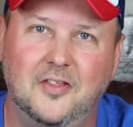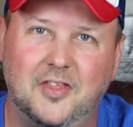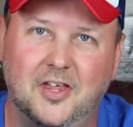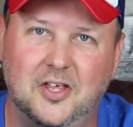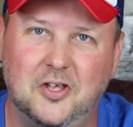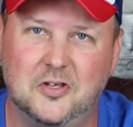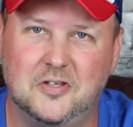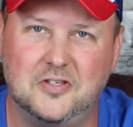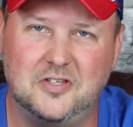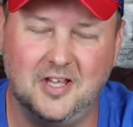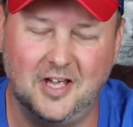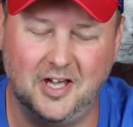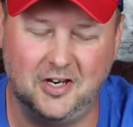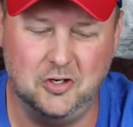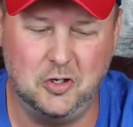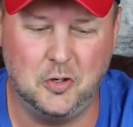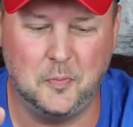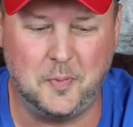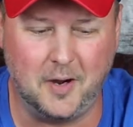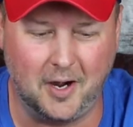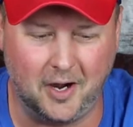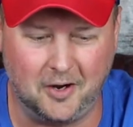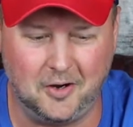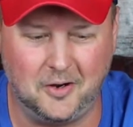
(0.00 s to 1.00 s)
used a new
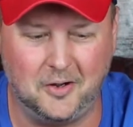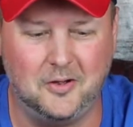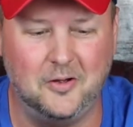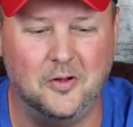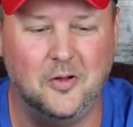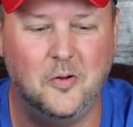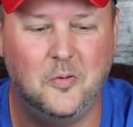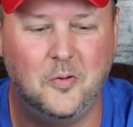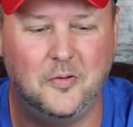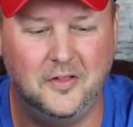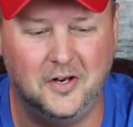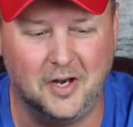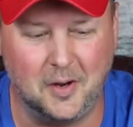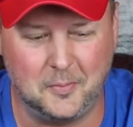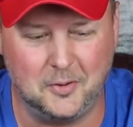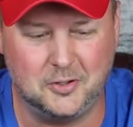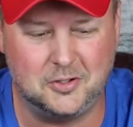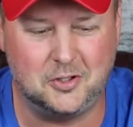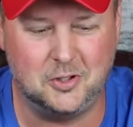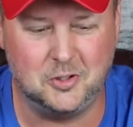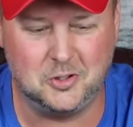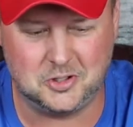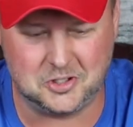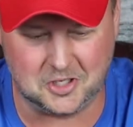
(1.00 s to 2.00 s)
barrel with a number
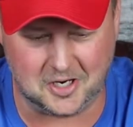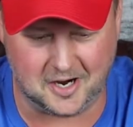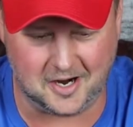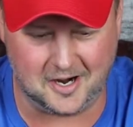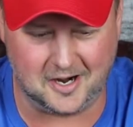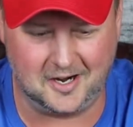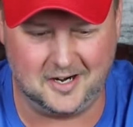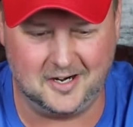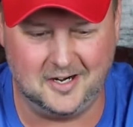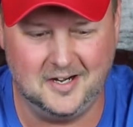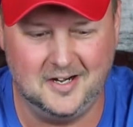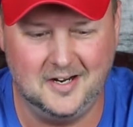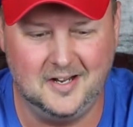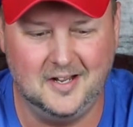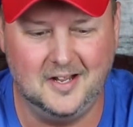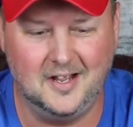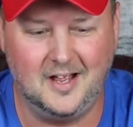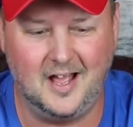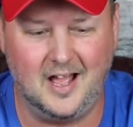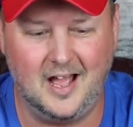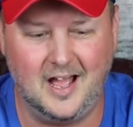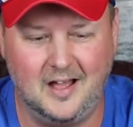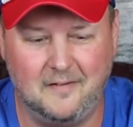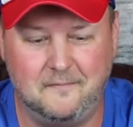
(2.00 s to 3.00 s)
2 char,
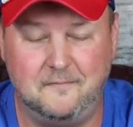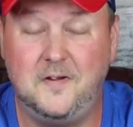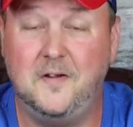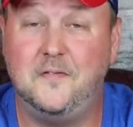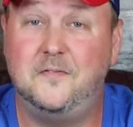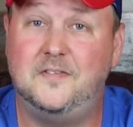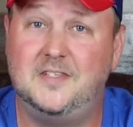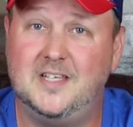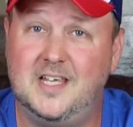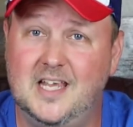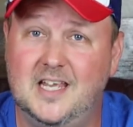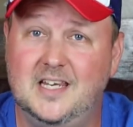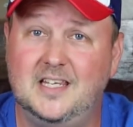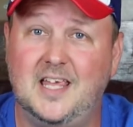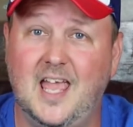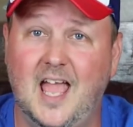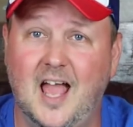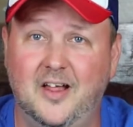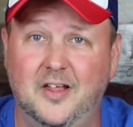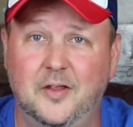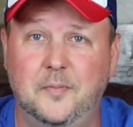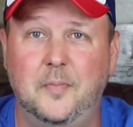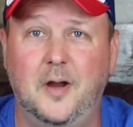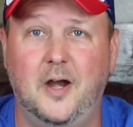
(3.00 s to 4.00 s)

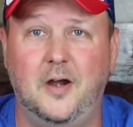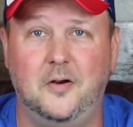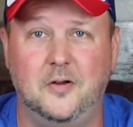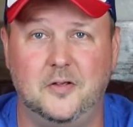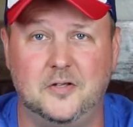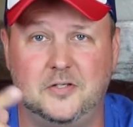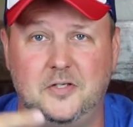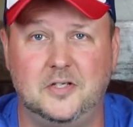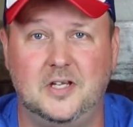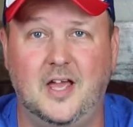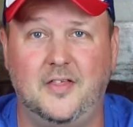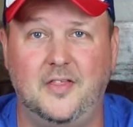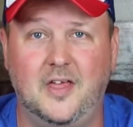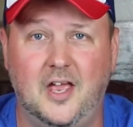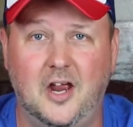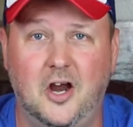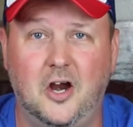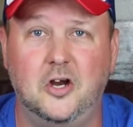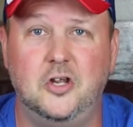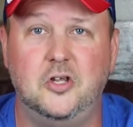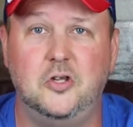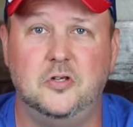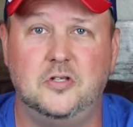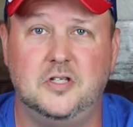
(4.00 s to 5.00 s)
15-gallon barrel. So yeah, they
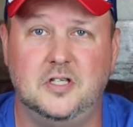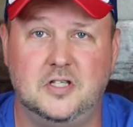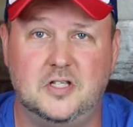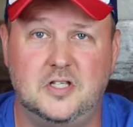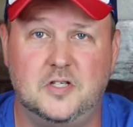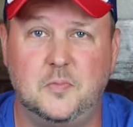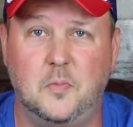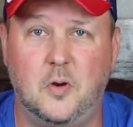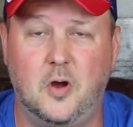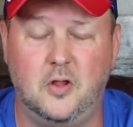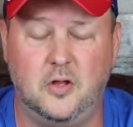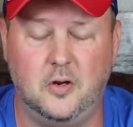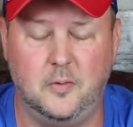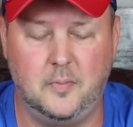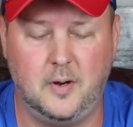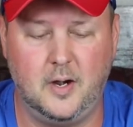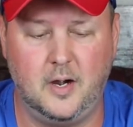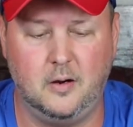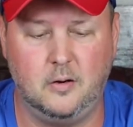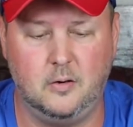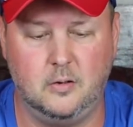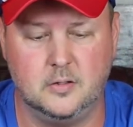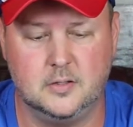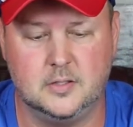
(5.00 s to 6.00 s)
are using smaller
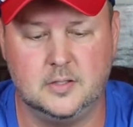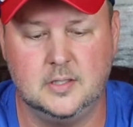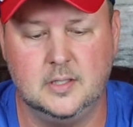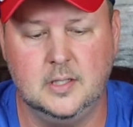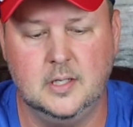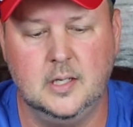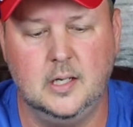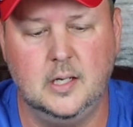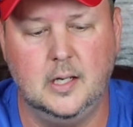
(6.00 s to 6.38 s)
barrels.